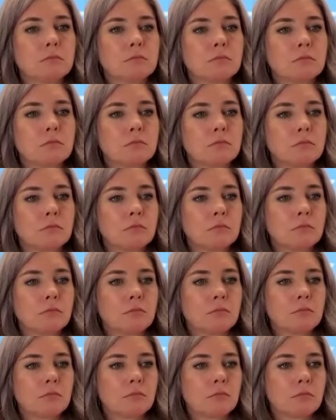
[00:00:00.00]

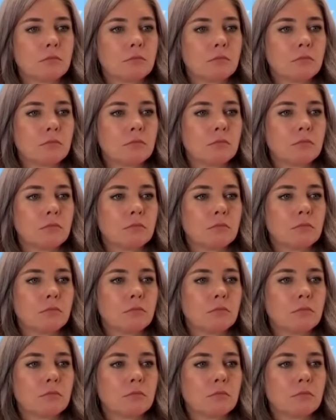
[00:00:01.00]

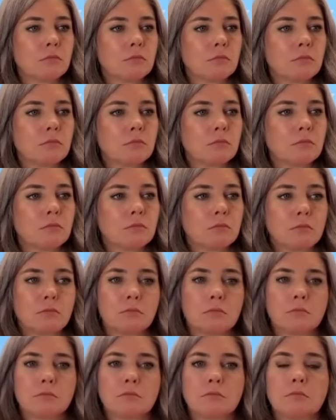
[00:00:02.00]

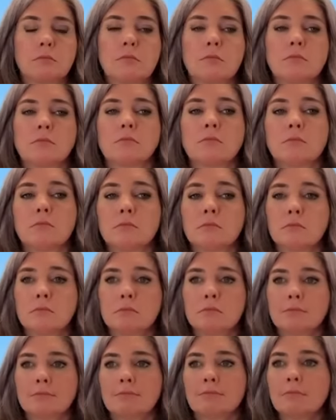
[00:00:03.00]

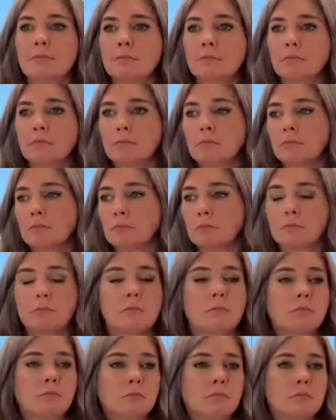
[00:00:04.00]

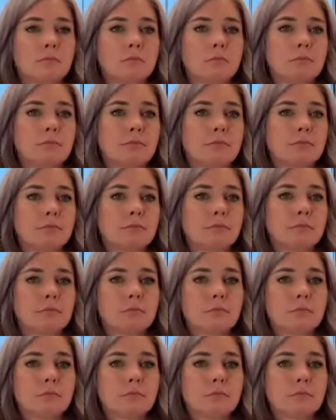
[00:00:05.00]
The person shown says nothing.